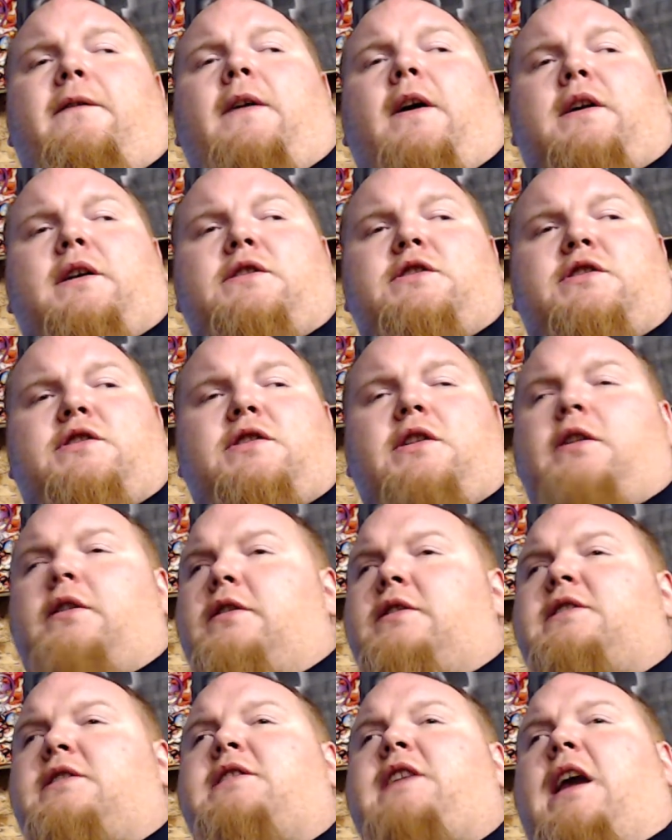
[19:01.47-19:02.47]
shirt and
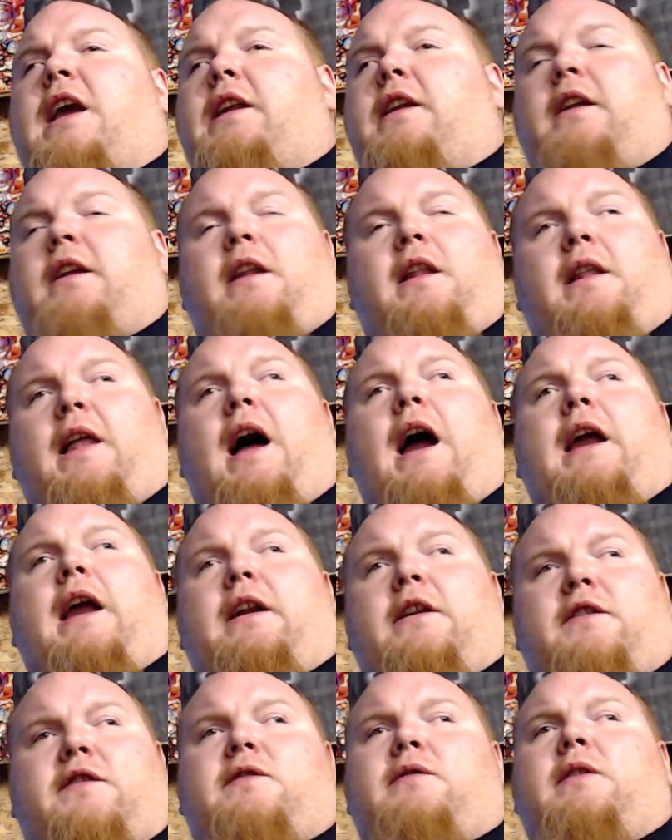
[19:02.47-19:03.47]
stand in a line and
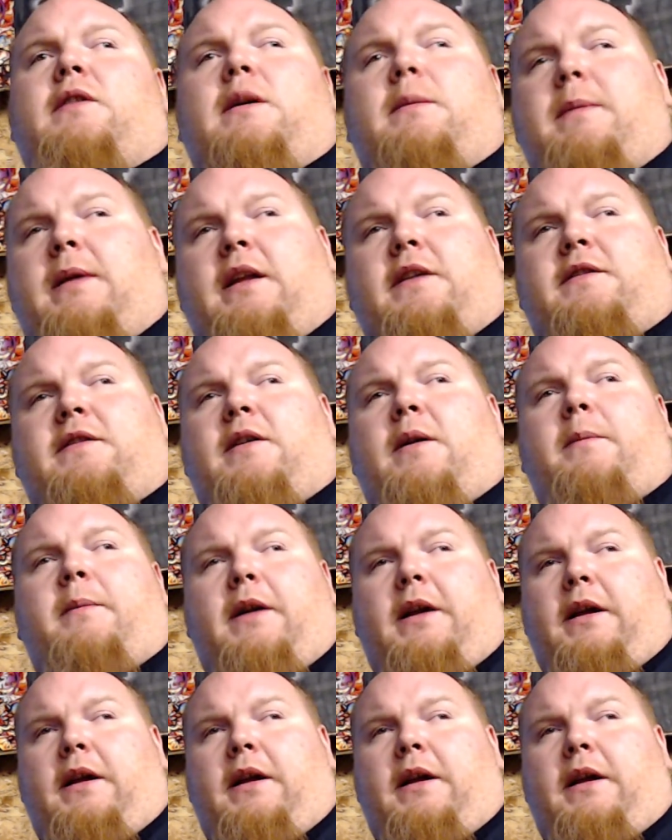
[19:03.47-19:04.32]
scream it at somebody